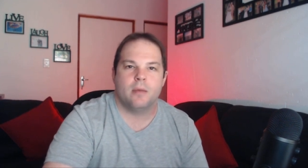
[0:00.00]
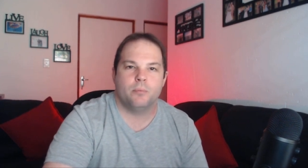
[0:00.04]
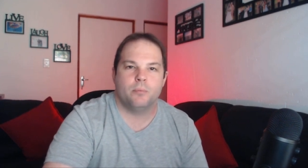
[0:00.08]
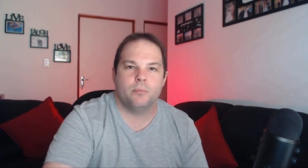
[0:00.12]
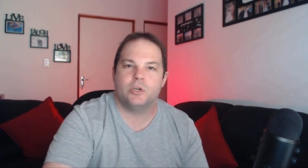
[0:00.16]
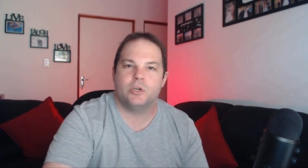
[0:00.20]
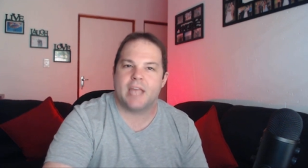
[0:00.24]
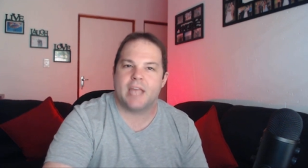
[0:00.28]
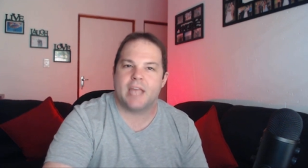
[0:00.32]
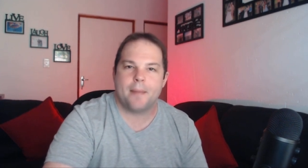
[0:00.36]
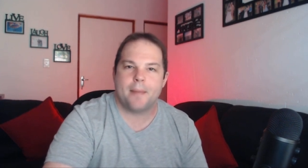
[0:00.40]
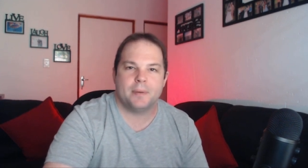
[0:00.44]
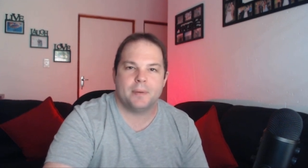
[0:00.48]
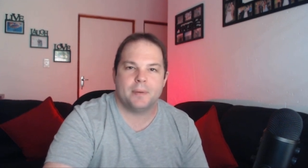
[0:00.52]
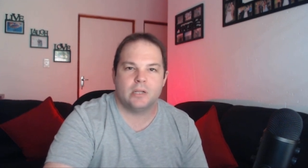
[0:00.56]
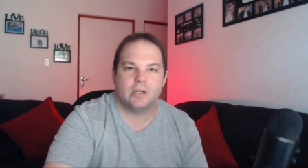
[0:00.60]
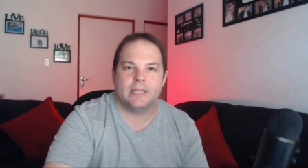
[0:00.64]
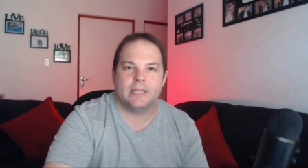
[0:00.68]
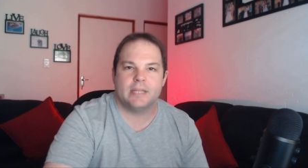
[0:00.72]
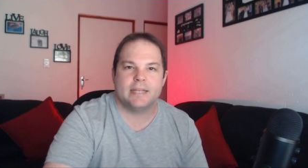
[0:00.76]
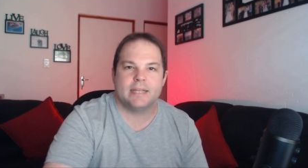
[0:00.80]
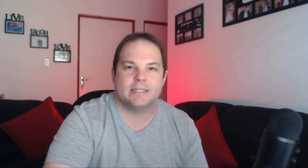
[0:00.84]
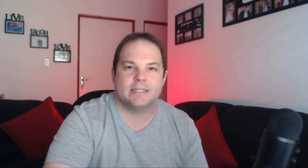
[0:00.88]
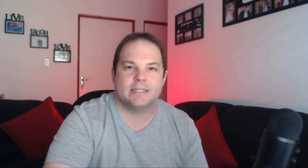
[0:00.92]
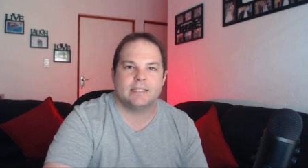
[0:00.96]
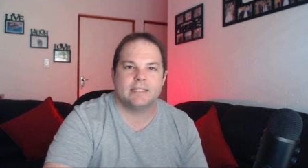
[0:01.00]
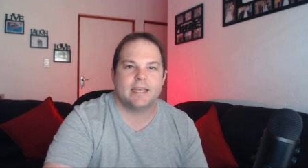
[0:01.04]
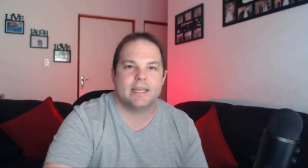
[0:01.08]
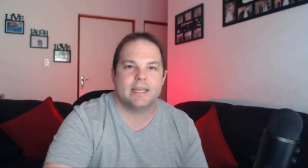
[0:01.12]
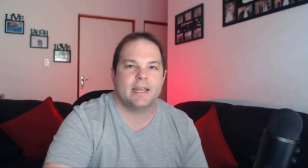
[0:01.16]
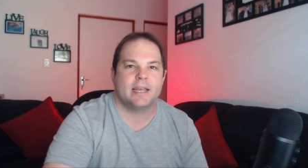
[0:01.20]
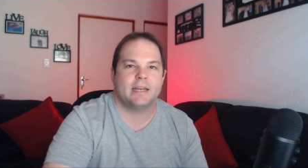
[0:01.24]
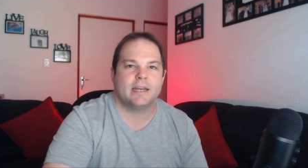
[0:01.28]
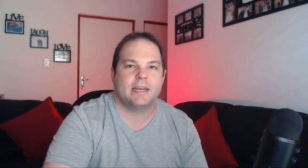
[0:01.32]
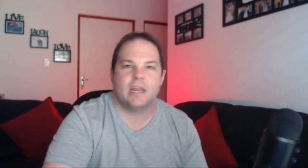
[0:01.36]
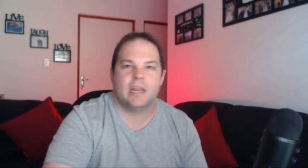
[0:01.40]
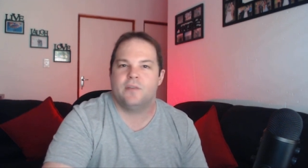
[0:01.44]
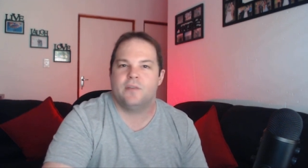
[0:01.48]
put capital letters
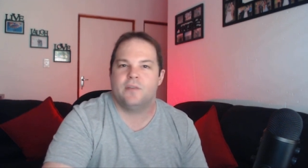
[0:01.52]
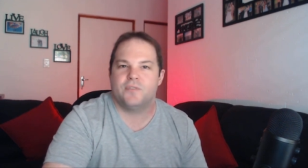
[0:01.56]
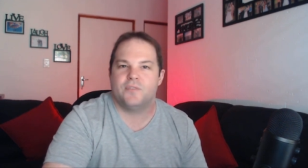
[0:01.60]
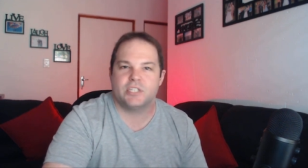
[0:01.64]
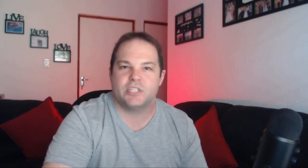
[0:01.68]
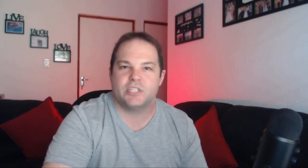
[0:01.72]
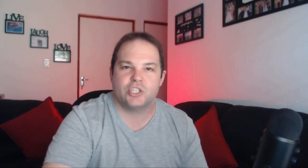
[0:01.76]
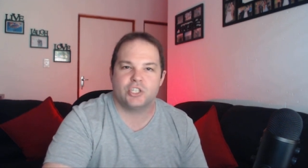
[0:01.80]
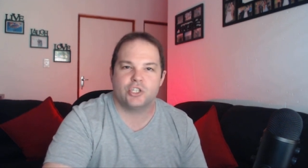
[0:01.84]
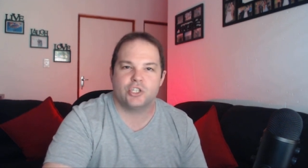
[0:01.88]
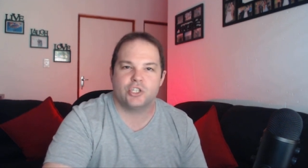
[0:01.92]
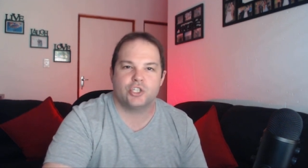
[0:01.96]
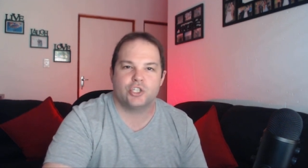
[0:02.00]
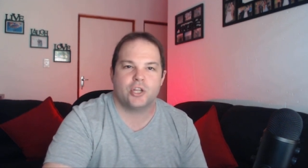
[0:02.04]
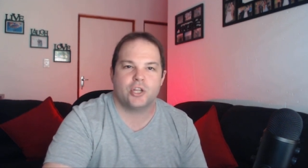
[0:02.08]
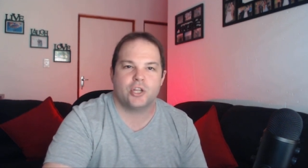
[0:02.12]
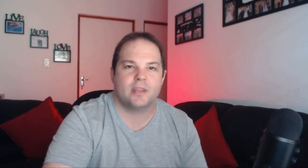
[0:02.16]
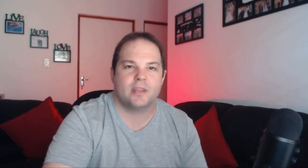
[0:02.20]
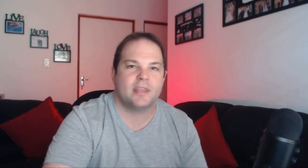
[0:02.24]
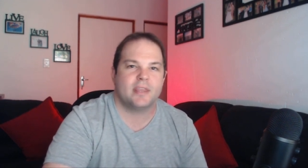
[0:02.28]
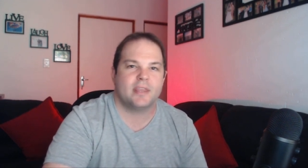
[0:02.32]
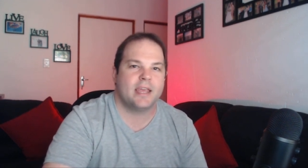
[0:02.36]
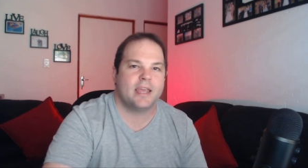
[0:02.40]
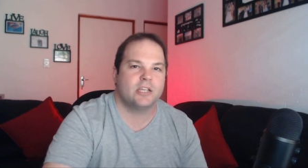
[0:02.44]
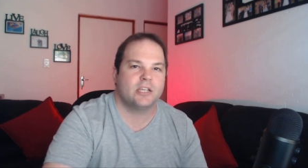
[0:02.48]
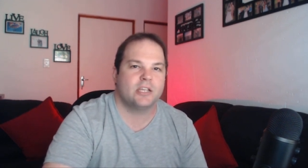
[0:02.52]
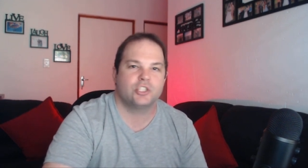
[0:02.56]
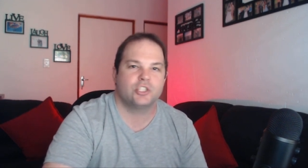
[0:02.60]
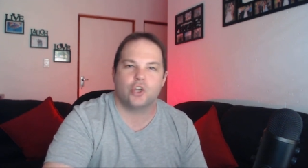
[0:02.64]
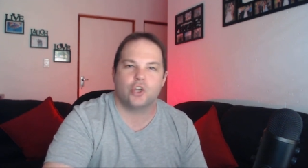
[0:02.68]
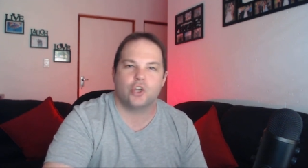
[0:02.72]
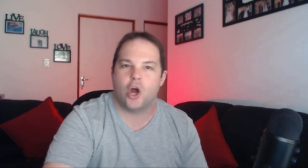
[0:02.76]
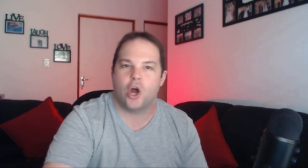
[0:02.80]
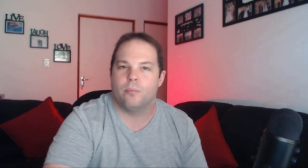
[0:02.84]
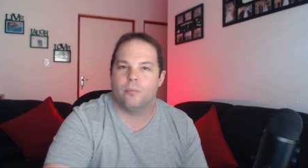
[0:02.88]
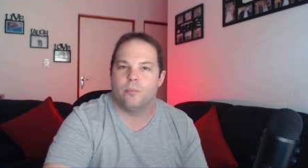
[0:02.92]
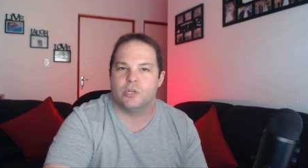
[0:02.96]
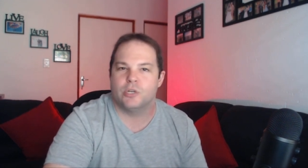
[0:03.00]
in, emphasis on certain things,
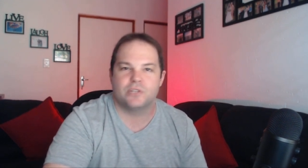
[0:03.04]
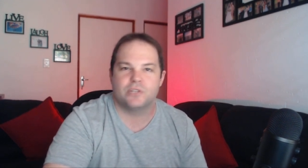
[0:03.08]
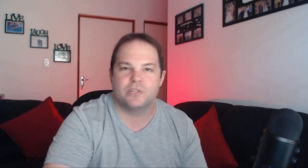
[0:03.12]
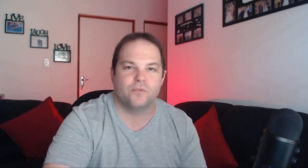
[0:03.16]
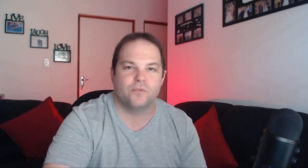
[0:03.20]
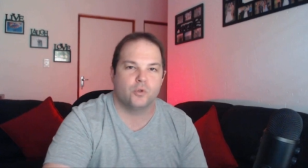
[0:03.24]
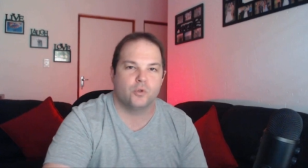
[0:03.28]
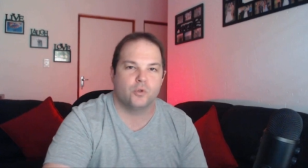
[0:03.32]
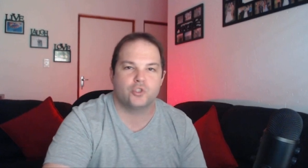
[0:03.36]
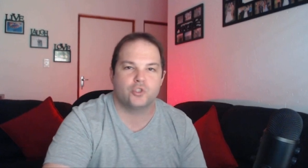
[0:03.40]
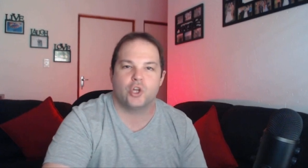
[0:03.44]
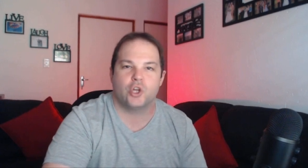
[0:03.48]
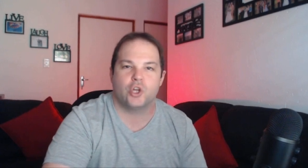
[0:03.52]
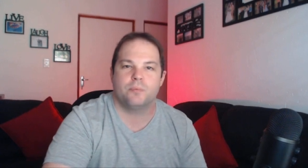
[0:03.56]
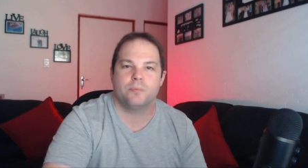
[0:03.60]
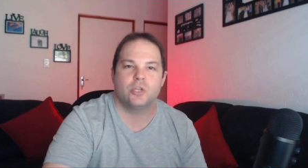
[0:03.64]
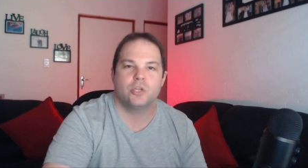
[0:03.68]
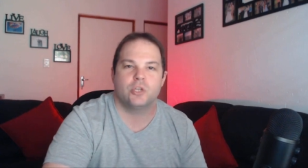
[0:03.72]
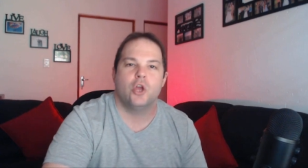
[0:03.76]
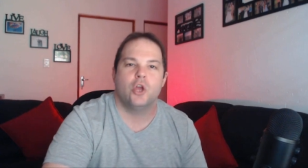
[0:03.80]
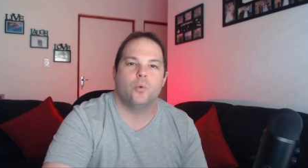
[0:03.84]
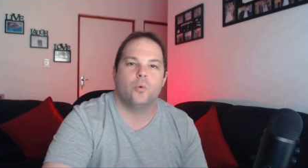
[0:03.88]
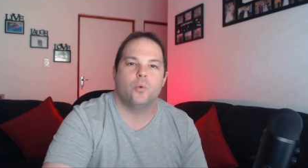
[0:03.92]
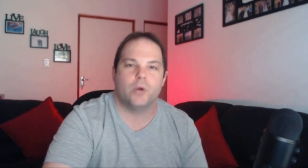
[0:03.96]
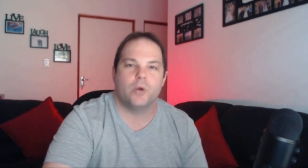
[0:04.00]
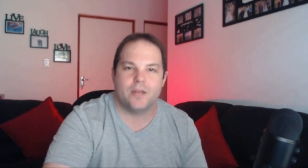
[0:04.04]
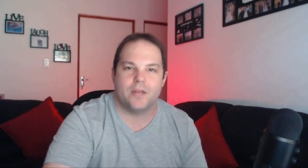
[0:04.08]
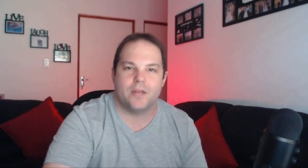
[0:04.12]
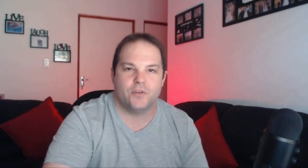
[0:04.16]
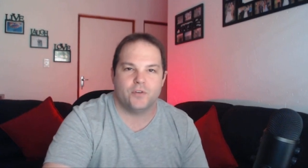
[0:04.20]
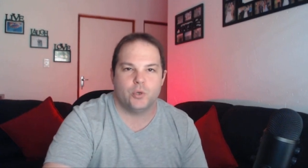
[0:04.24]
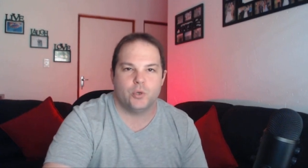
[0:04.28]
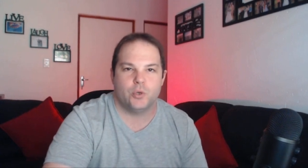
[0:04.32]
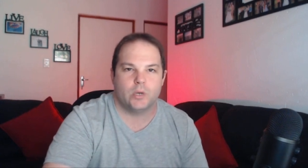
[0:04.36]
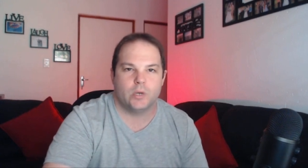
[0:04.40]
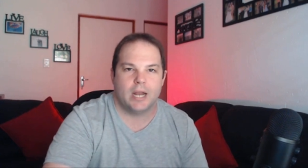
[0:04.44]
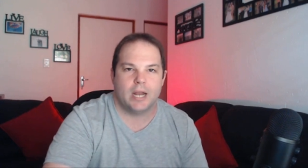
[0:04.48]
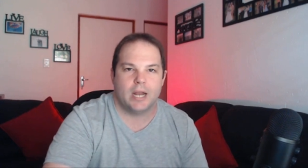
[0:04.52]
commas, full stops,
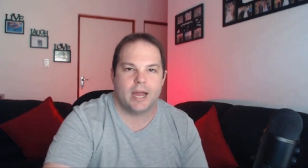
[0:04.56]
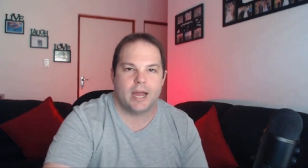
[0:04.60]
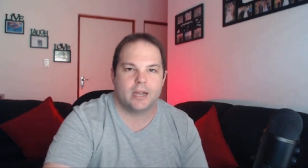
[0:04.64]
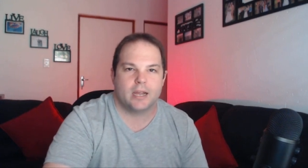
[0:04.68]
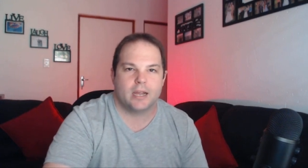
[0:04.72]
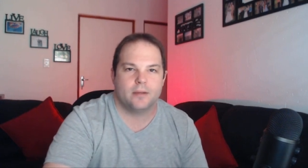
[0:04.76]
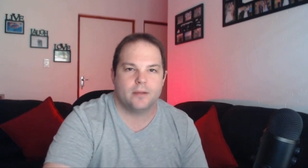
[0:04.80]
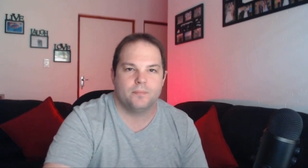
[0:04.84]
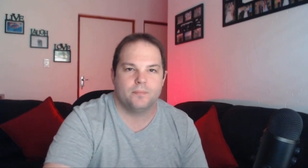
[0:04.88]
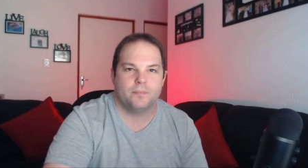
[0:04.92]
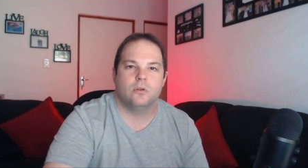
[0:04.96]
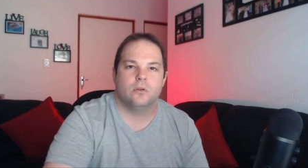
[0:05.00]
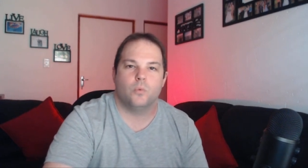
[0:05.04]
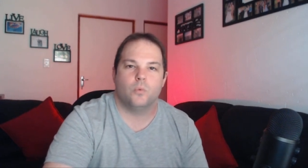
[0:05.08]
whatever you would like.